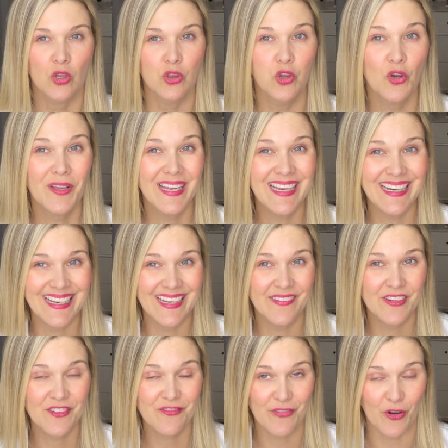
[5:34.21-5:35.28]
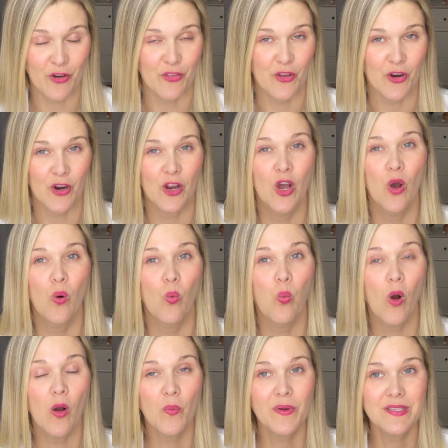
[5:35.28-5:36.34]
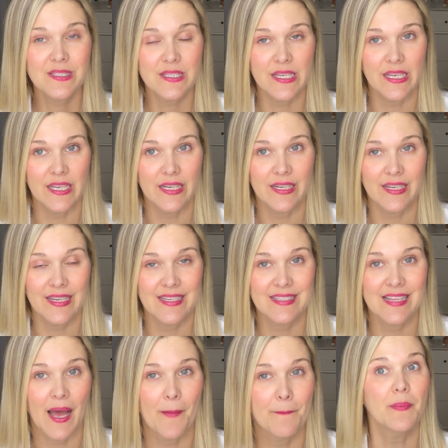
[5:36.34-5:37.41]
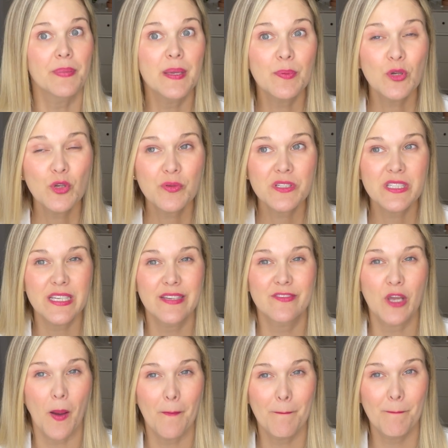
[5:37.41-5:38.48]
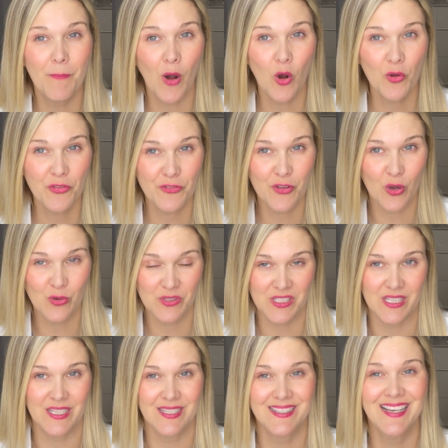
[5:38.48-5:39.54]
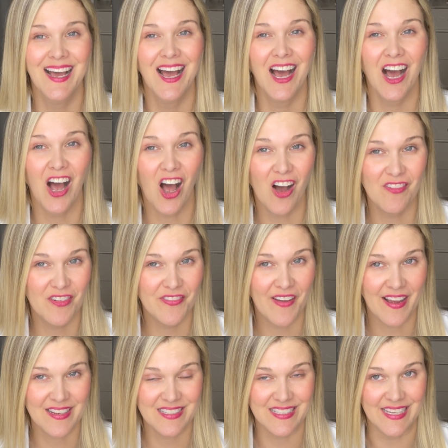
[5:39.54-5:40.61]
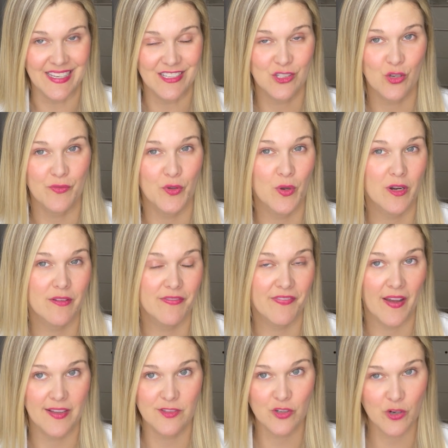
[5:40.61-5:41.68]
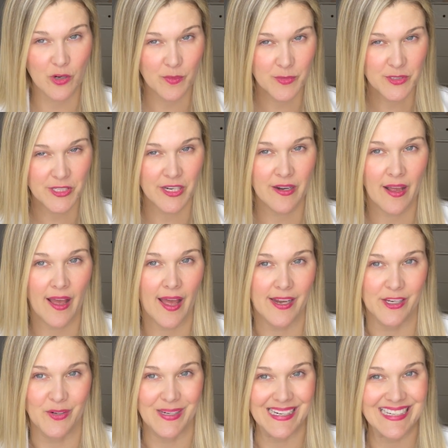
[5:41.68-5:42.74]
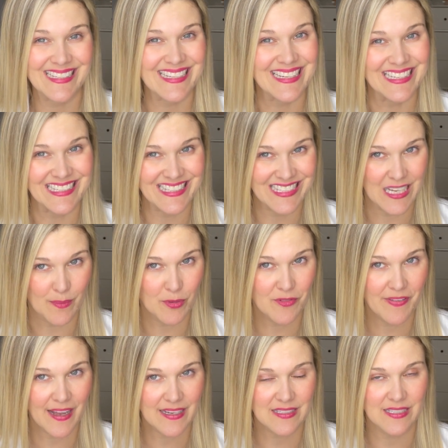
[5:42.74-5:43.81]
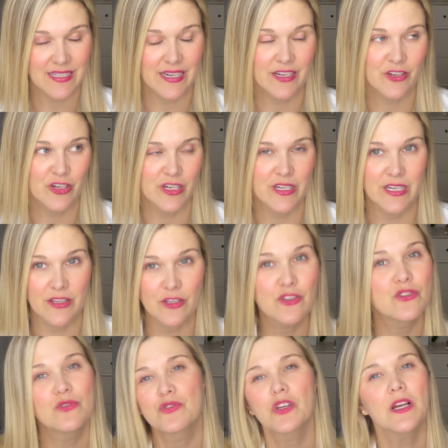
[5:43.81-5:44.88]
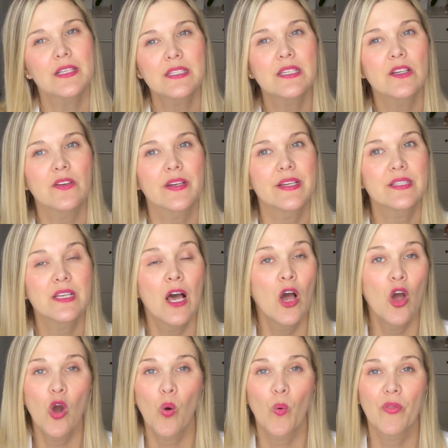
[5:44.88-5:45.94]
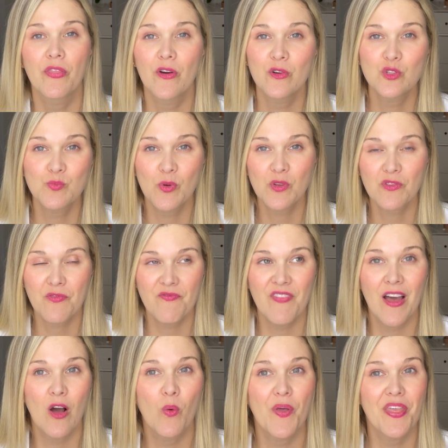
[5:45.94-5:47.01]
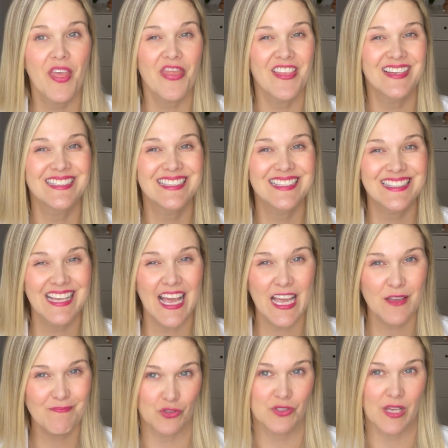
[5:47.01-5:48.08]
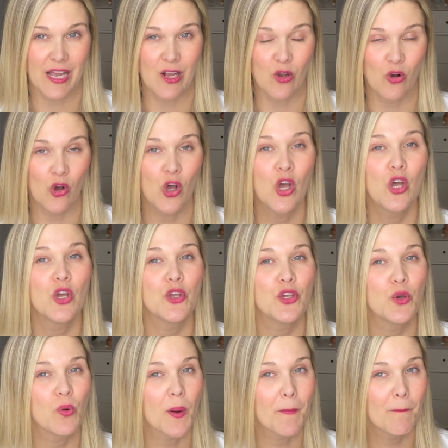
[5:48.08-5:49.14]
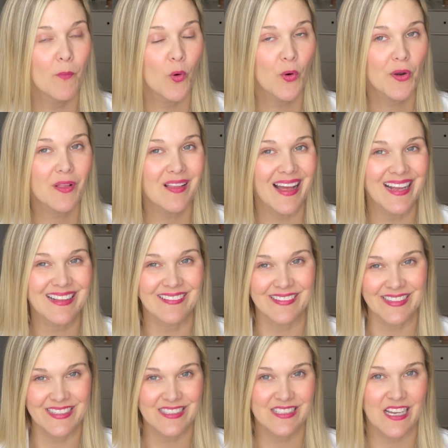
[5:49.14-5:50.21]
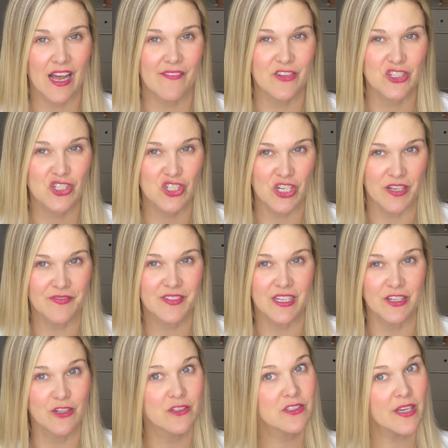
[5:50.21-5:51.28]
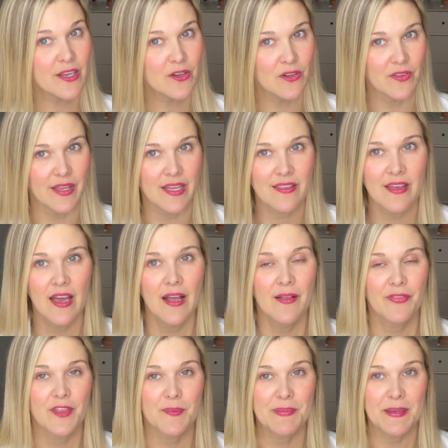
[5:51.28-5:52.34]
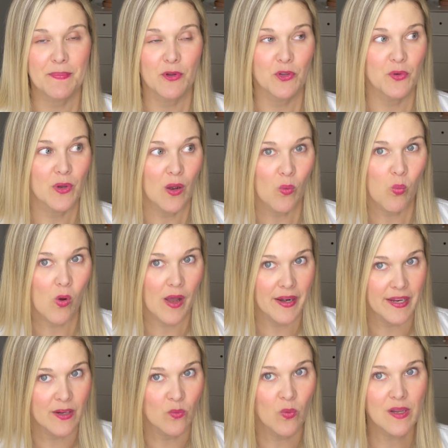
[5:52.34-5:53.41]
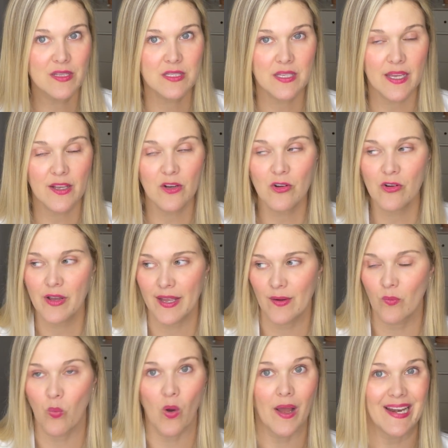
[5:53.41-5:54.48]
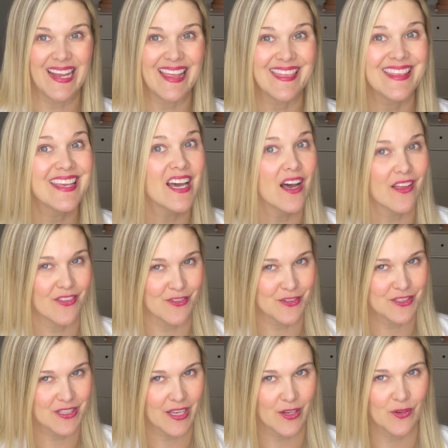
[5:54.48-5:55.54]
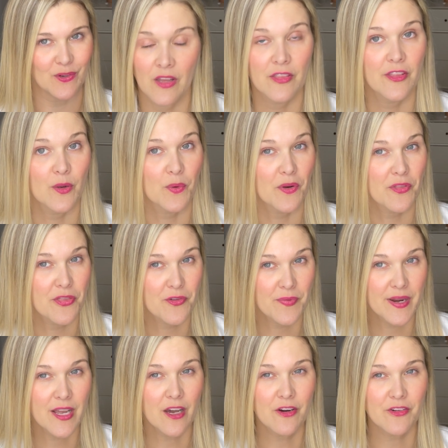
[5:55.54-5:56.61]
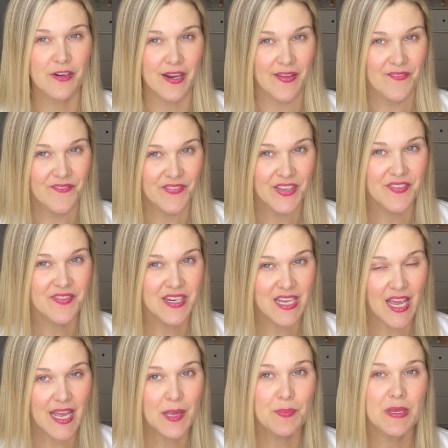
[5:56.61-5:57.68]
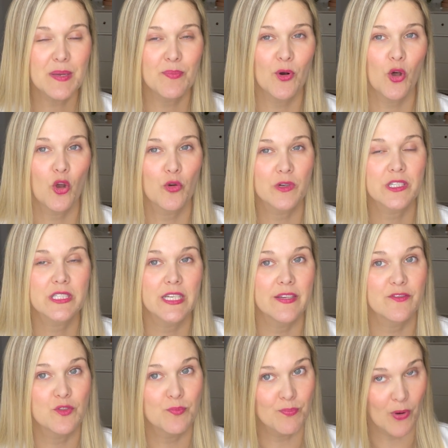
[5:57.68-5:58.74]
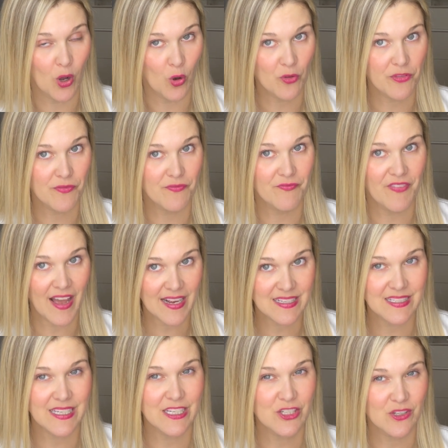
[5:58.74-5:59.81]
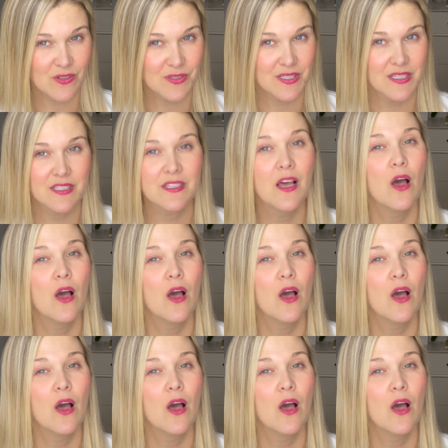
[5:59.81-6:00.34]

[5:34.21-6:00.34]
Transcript: Looking even further, what was seen is that people who received both doses of a vaccine, so if you had a Pfizer or a Moderna and you needed to get double vaccinated, you needed to get the two-shot series, when those both fell within the same cycle, you were more likely to have a shift in your cycle length than people who got one in one cycle and one in the other cycle. There were three hundred fifty-eight people who received both vaccine doses